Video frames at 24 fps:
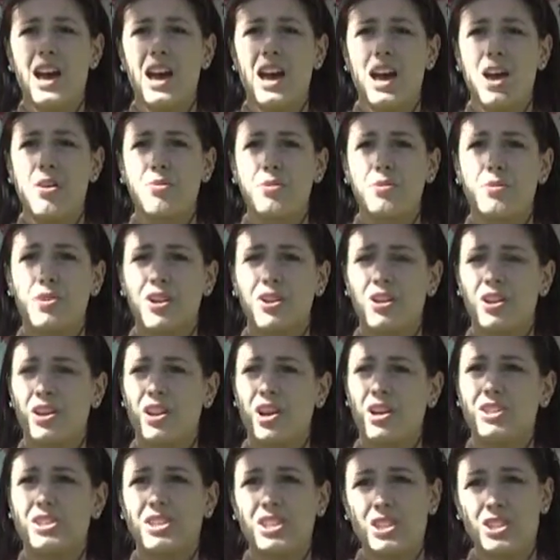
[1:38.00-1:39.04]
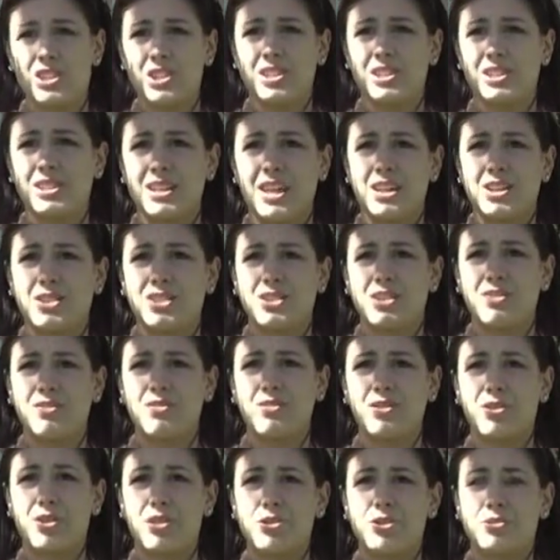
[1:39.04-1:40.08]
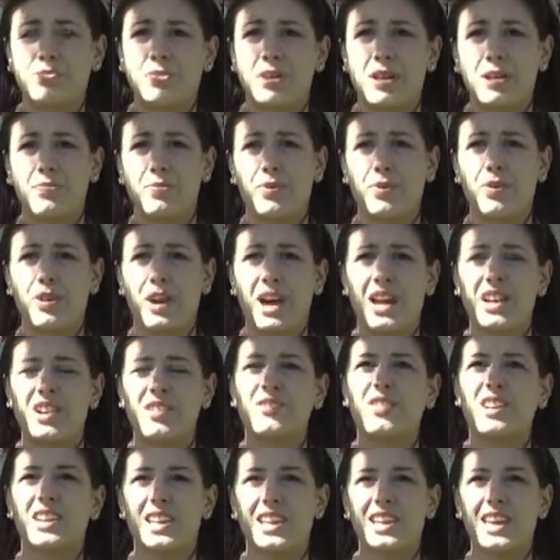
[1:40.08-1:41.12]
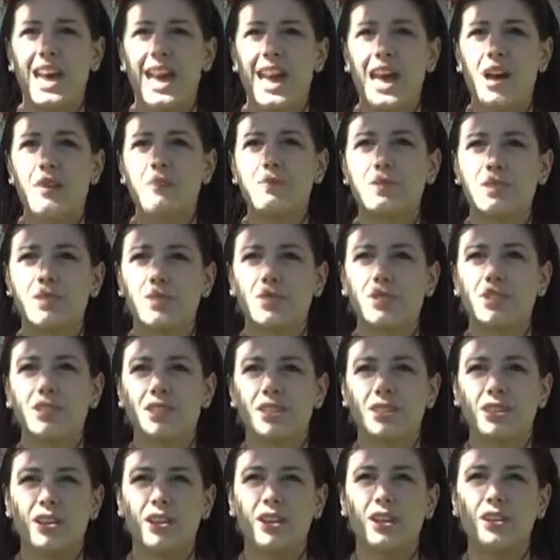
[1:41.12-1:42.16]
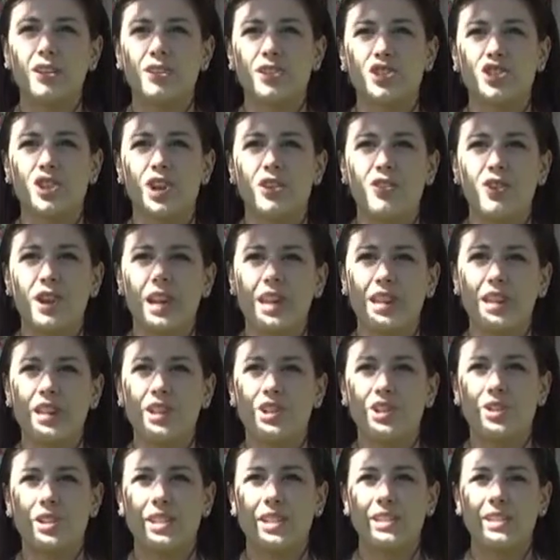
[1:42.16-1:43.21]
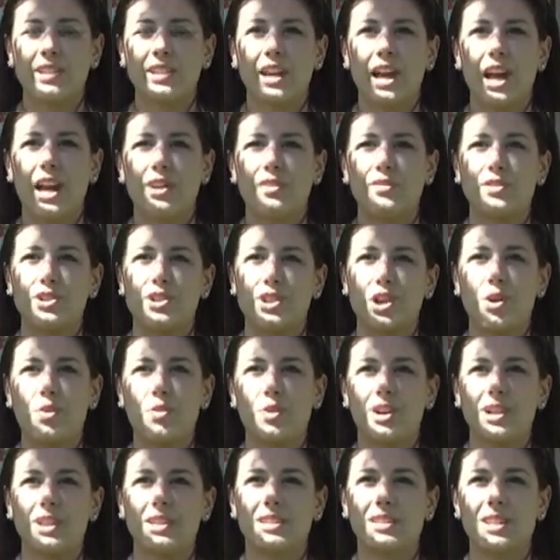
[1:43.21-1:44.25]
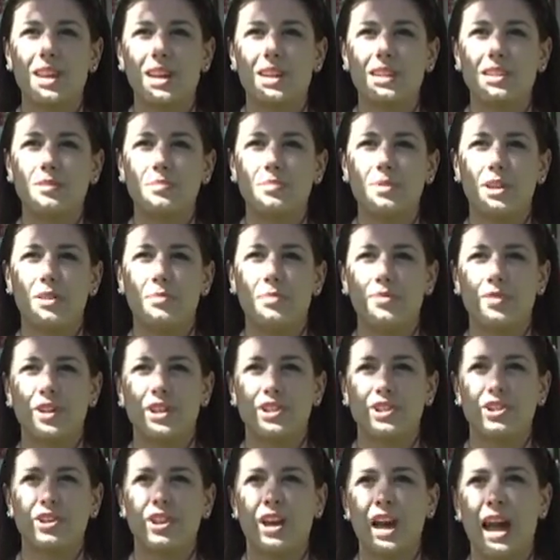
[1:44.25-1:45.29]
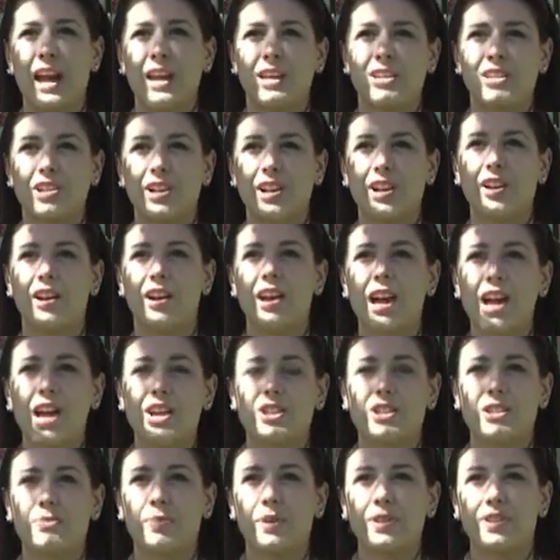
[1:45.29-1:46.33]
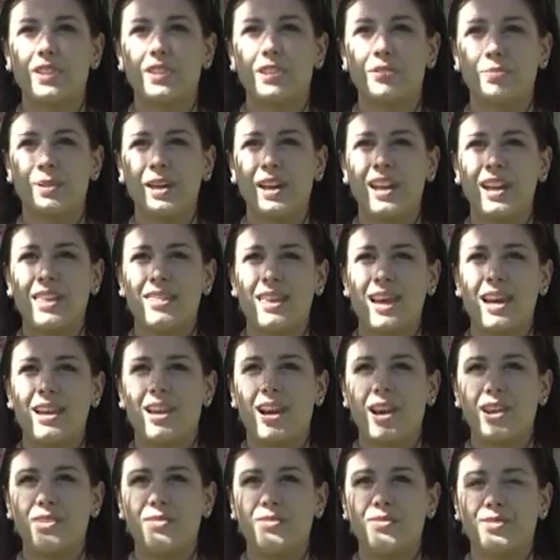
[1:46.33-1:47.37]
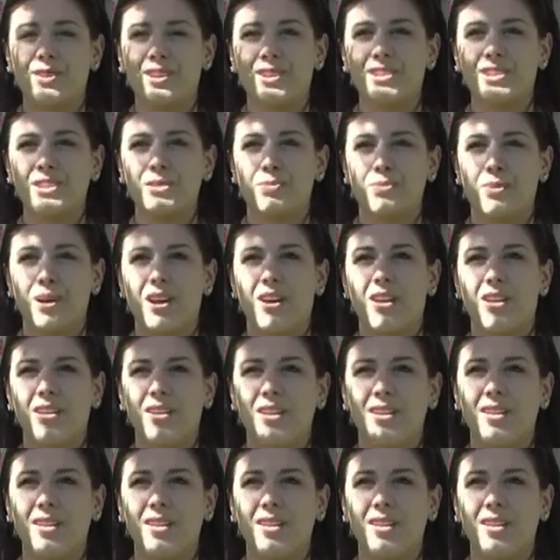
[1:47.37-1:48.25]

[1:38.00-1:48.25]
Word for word: Uh, we run an audition session for those people, kind of like a camp. So it's to generate an interest and kind of show what it's like to be a professional actor, just participate in that kind of field as well